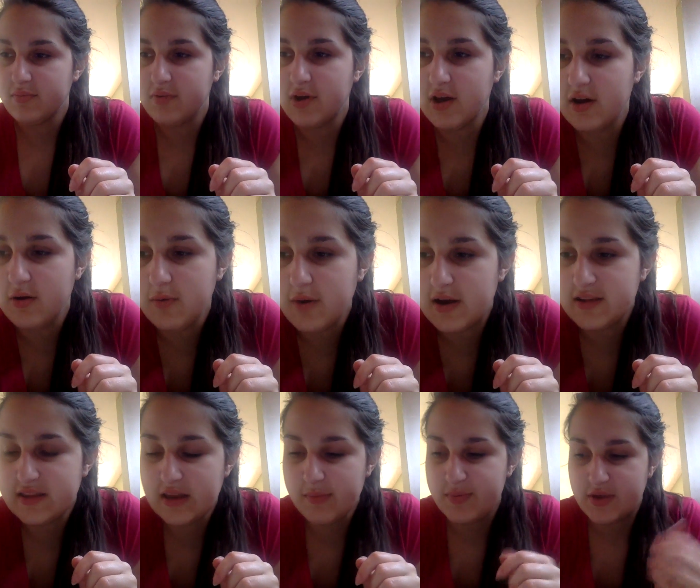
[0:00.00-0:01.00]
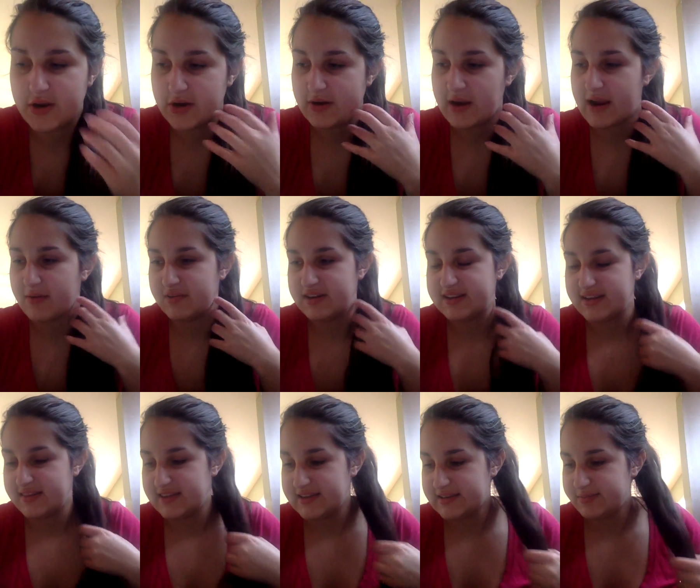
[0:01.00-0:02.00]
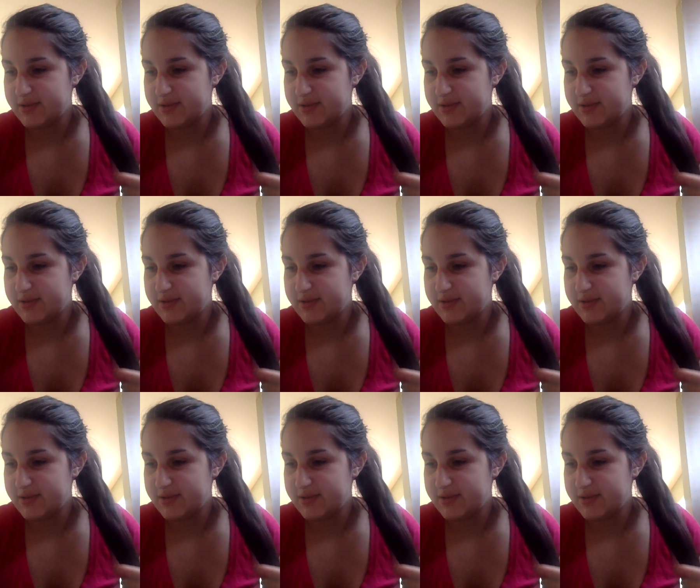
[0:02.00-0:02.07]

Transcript: go on the computer. I already did this,